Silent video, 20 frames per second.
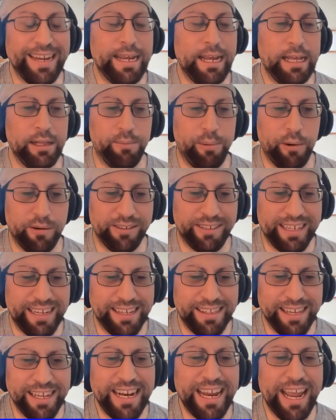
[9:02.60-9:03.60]
In the
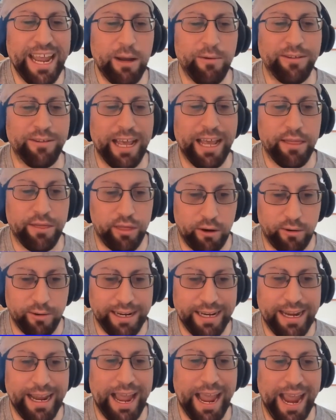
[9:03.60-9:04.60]
postseason, it was at
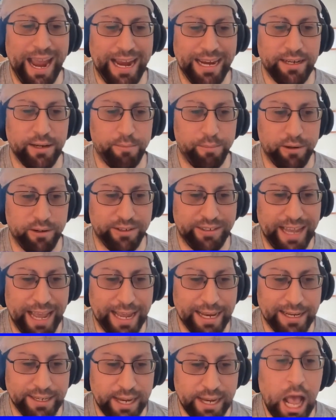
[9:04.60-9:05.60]

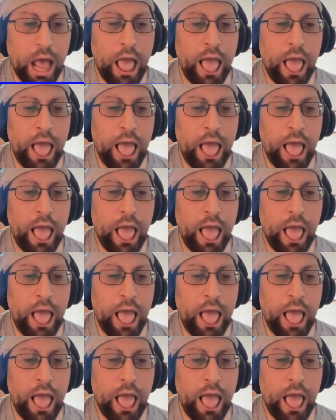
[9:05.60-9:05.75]
38%.